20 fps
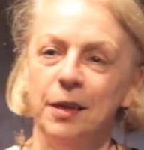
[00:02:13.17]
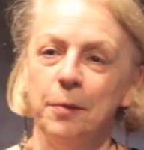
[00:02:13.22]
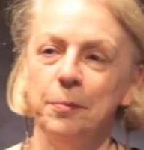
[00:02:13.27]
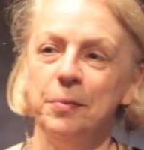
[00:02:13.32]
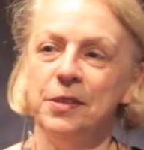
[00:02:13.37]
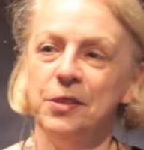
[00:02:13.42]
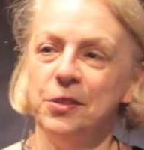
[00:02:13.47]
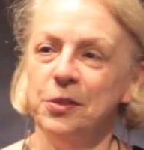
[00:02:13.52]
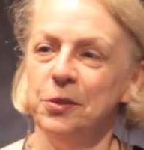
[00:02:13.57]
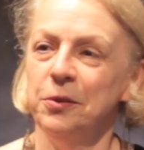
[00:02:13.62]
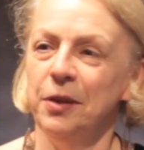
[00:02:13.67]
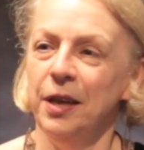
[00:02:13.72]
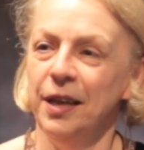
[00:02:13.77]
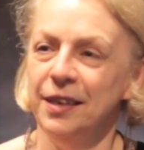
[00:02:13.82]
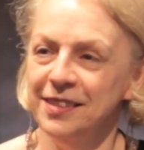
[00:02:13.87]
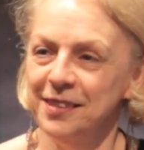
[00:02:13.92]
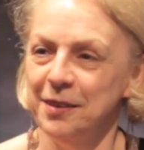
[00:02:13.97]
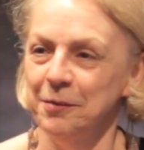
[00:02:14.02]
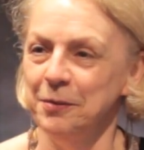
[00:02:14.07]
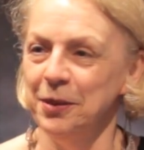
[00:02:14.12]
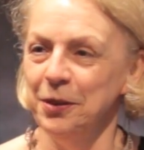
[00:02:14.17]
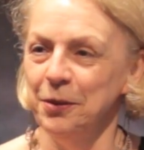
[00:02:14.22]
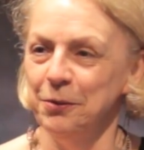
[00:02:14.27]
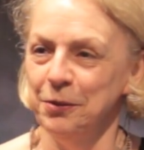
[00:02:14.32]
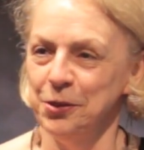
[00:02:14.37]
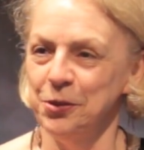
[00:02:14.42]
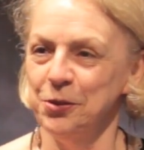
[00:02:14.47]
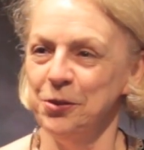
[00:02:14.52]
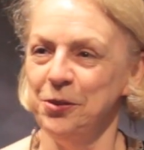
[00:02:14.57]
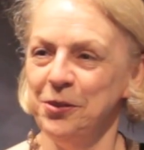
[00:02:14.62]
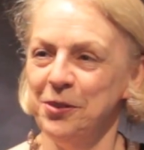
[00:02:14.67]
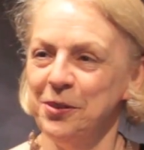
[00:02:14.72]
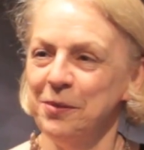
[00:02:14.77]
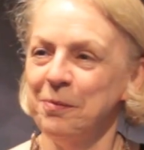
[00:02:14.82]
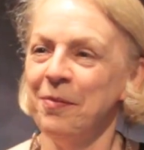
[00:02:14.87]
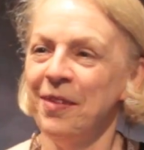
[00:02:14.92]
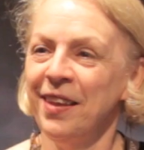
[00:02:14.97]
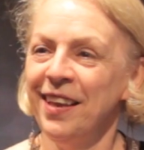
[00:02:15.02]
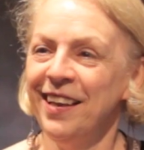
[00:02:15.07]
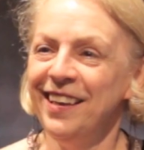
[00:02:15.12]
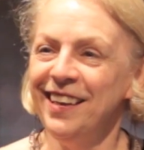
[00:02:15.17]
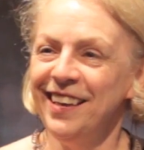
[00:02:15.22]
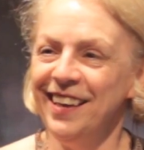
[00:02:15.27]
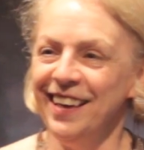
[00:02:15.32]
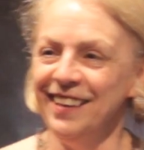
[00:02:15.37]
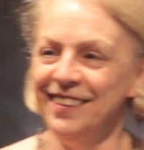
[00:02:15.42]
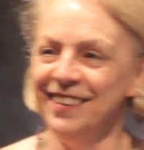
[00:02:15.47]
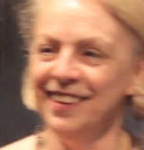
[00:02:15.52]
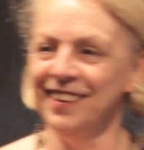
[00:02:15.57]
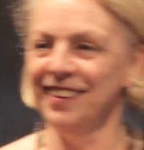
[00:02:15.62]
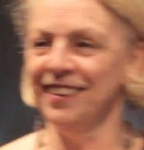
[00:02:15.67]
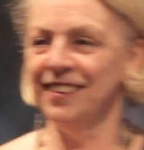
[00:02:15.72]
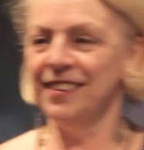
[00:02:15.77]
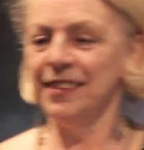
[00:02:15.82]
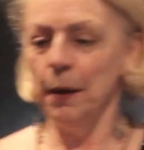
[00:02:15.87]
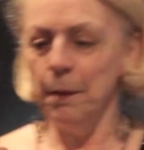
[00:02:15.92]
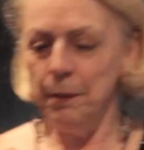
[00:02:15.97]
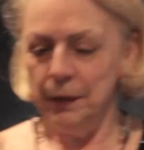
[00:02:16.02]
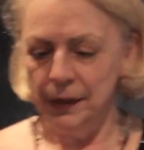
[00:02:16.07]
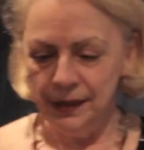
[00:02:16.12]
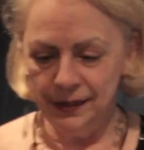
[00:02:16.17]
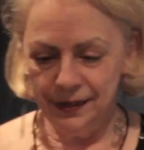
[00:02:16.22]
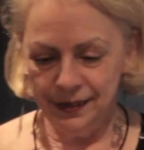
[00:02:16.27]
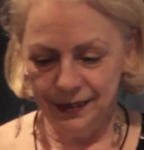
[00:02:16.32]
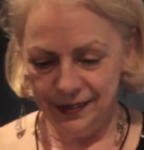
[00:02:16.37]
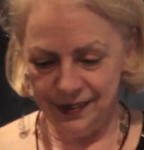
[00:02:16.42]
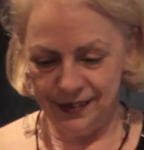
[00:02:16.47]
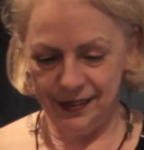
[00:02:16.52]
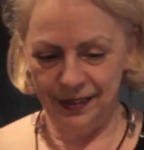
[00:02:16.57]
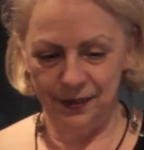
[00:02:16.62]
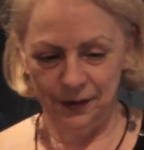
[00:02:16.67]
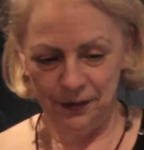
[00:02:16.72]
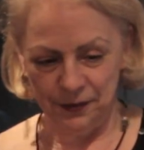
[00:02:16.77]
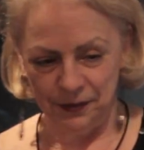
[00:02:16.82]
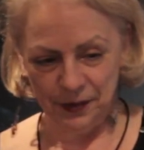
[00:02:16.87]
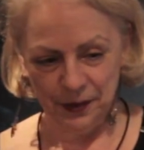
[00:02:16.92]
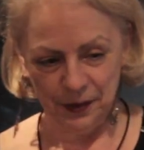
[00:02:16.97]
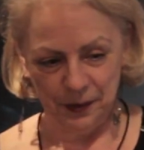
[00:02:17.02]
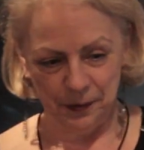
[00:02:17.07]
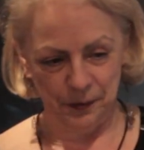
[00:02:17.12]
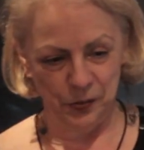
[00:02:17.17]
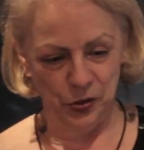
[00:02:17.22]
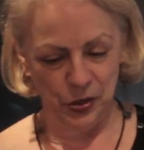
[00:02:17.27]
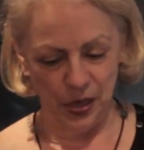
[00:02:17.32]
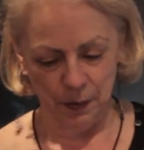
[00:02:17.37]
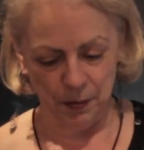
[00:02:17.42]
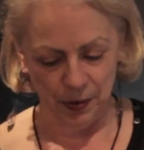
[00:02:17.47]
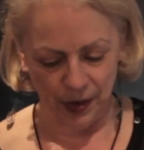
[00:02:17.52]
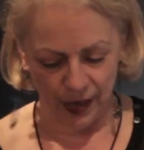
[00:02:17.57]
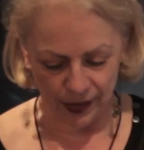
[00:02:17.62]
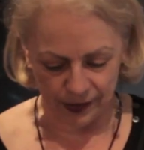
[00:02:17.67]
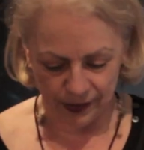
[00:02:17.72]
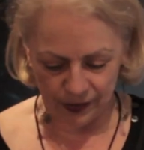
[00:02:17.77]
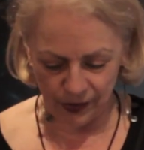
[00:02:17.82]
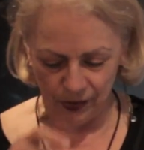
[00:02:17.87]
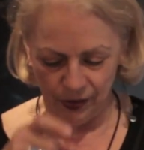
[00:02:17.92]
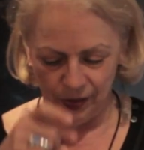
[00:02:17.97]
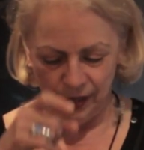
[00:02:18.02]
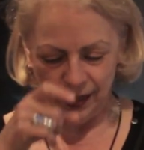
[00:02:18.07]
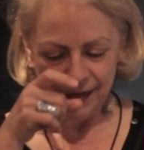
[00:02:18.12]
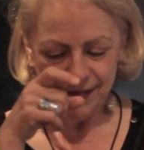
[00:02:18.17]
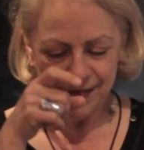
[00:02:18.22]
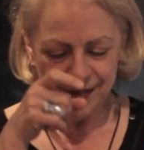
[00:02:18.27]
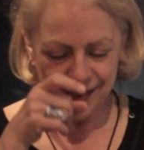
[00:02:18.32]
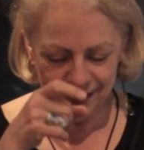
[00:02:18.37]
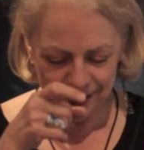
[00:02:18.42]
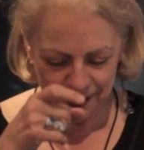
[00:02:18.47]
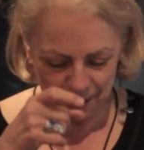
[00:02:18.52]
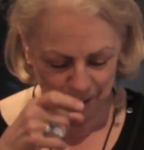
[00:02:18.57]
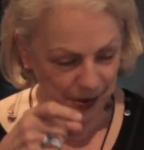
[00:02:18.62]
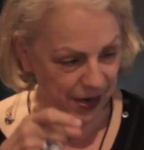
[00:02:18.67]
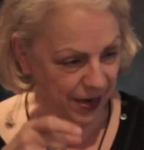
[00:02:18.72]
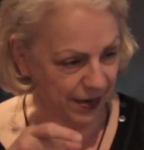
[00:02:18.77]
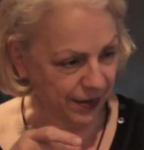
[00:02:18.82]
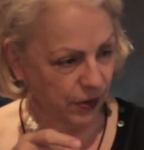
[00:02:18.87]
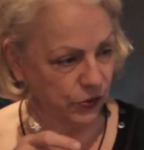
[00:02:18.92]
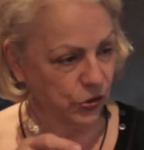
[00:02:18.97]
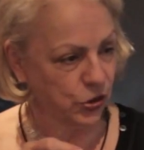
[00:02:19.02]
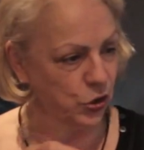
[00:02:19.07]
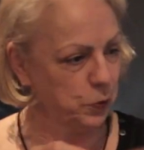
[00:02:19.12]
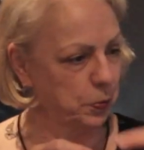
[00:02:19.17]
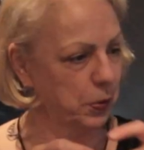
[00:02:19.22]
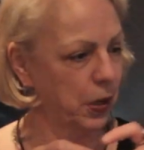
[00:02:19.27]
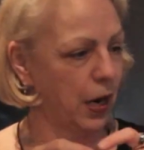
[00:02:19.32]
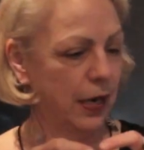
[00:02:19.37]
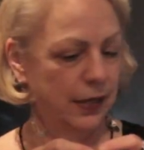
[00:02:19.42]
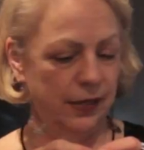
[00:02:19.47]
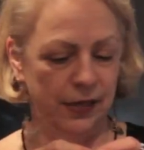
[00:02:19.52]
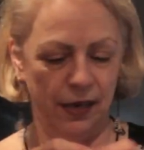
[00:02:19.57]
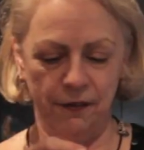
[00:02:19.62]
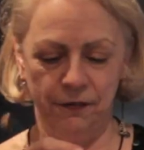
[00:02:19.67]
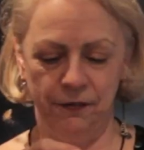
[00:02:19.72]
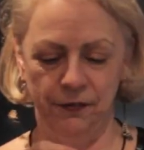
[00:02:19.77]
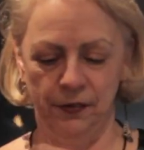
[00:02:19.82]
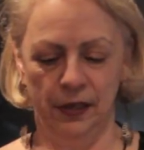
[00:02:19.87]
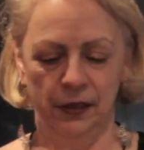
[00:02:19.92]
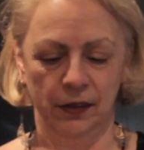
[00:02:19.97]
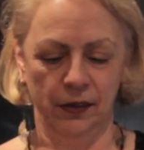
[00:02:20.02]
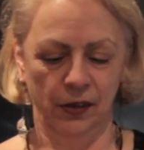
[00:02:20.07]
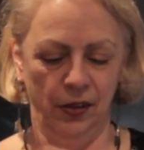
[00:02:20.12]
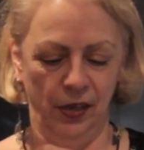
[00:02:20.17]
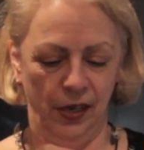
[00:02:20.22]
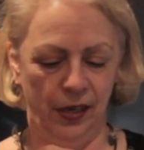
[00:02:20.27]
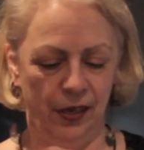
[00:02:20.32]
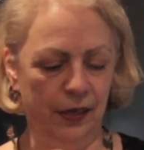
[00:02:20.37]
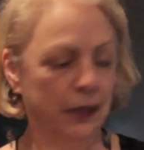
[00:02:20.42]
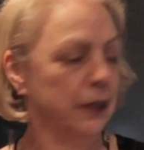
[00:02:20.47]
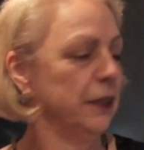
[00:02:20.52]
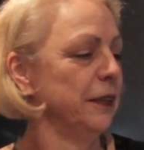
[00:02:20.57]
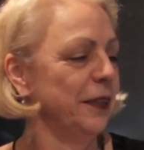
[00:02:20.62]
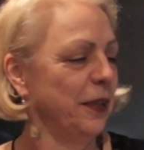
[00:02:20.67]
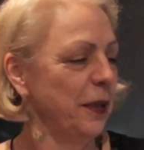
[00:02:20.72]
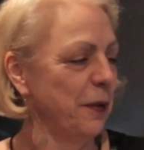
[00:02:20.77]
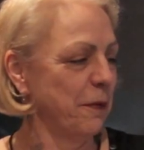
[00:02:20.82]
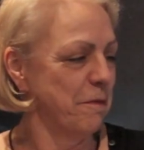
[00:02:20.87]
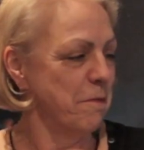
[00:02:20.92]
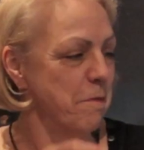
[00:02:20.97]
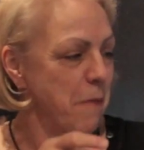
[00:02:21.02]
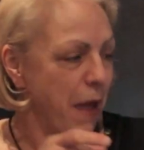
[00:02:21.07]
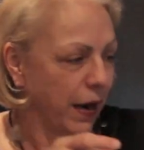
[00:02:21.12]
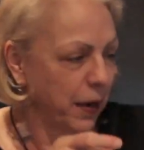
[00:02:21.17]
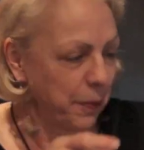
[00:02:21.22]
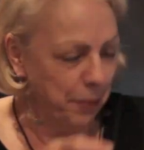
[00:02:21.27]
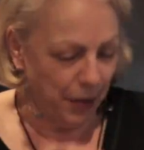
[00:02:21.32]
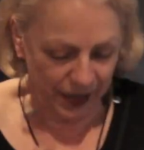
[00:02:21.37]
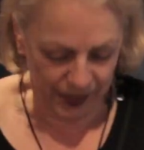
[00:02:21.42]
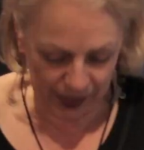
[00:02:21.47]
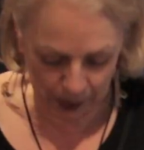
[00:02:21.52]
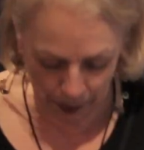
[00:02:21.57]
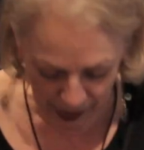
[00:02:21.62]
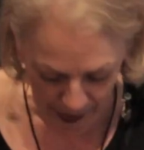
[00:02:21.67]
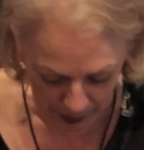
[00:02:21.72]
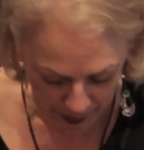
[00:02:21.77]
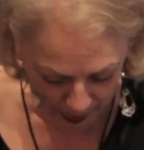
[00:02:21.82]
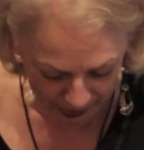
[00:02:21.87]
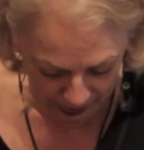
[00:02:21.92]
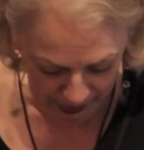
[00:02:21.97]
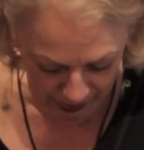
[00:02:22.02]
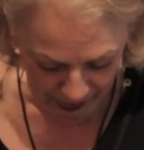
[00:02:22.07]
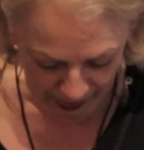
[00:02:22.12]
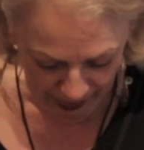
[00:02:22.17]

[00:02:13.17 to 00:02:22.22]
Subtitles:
up as to who has some of the originals. And then somebody did a set of JPEGs that are like this big. They're super high def, like they're like megabytes big, but they're